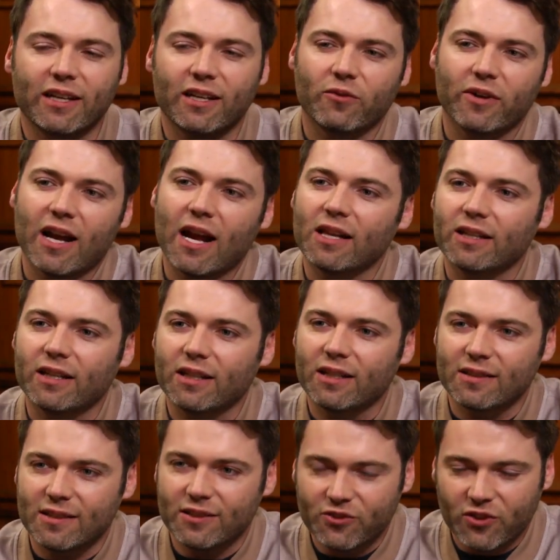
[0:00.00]
it in reality
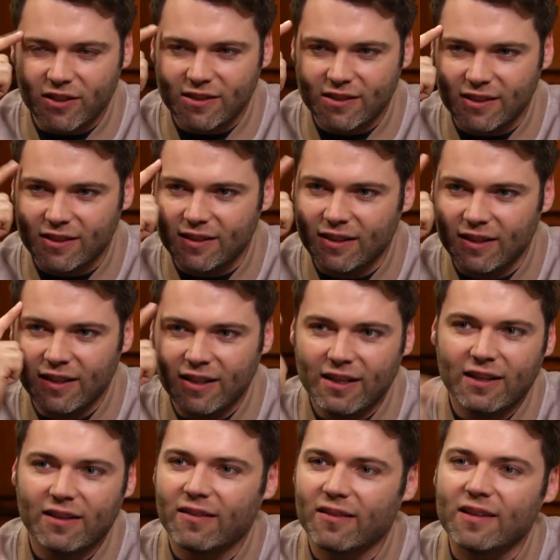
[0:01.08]
because he trusted
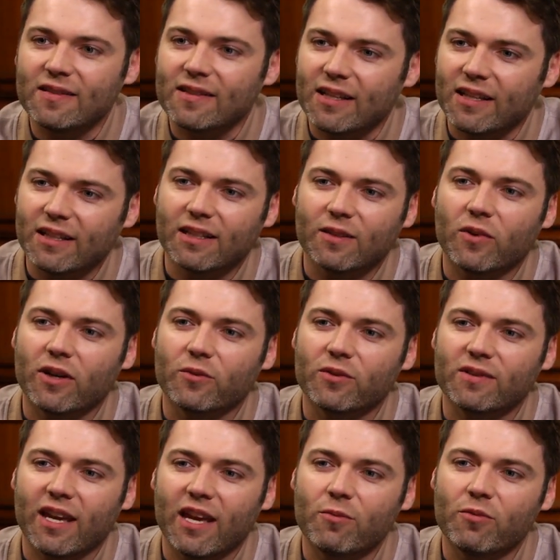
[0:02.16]
this thing and what it
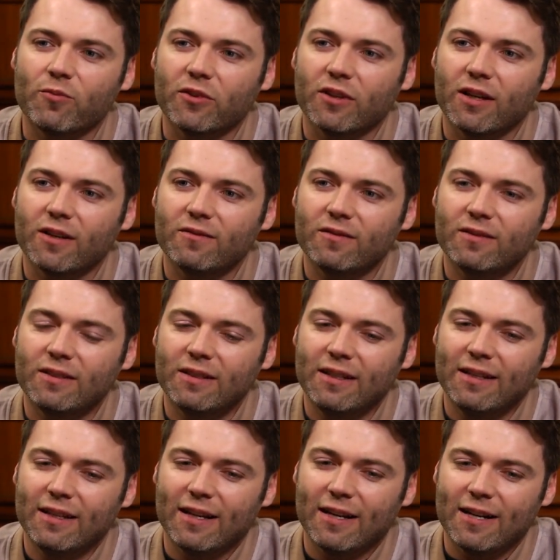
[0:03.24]
was capable of.
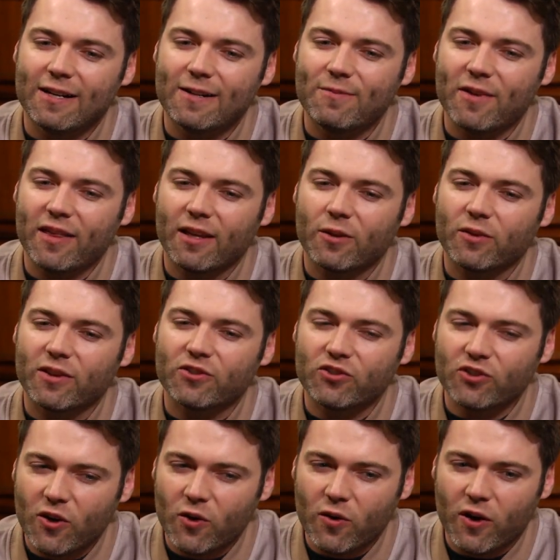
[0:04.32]
Um, I think what the
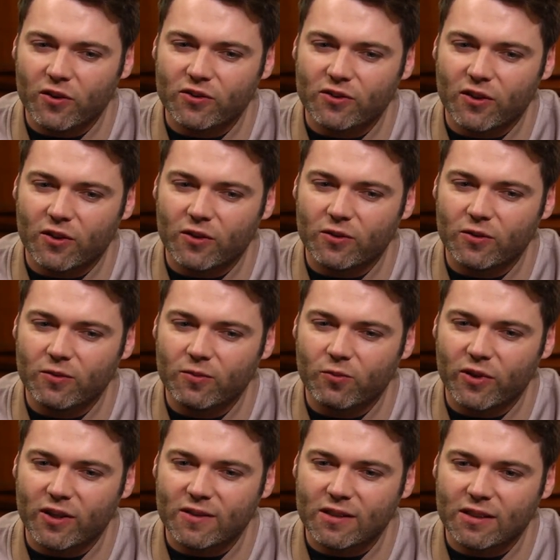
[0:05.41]
show also
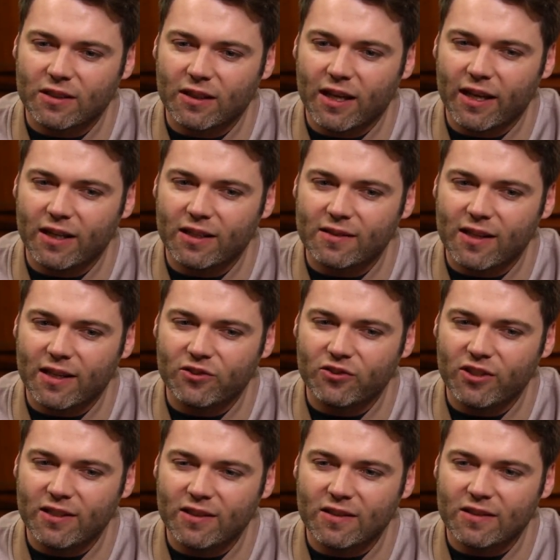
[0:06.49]
brings to light is that
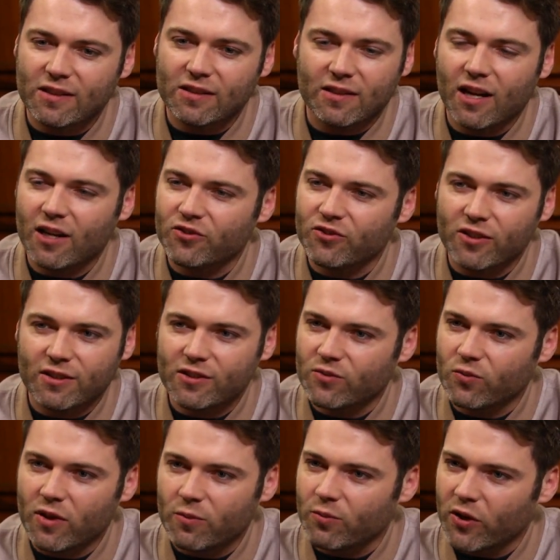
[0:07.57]
genius is not just
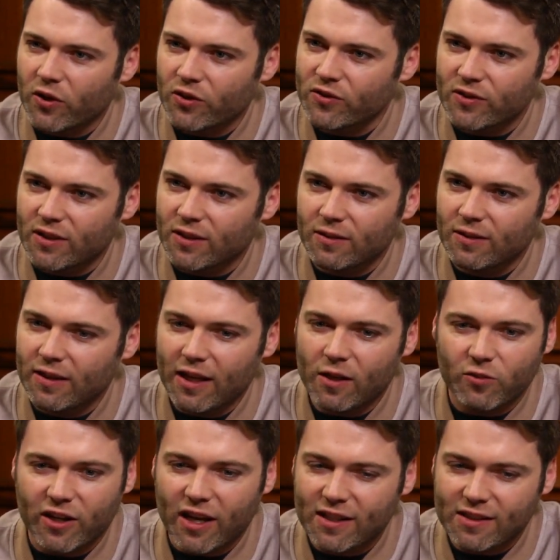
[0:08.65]
one person.
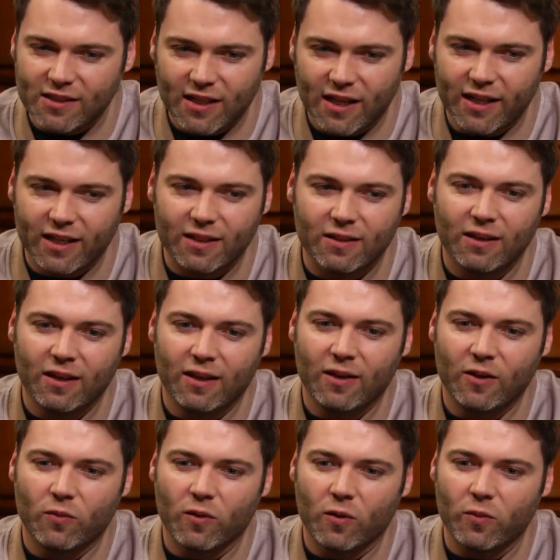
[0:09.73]
Albert Einstein
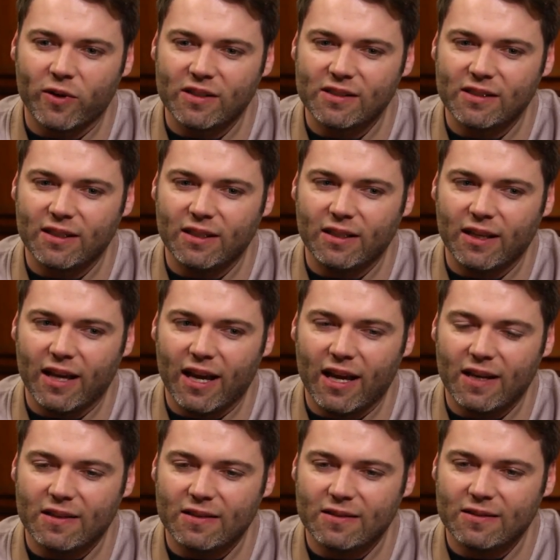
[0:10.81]
what we see
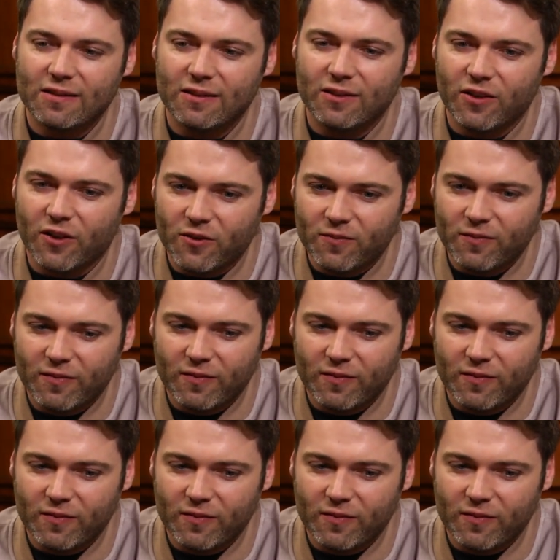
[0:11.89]
as, you know,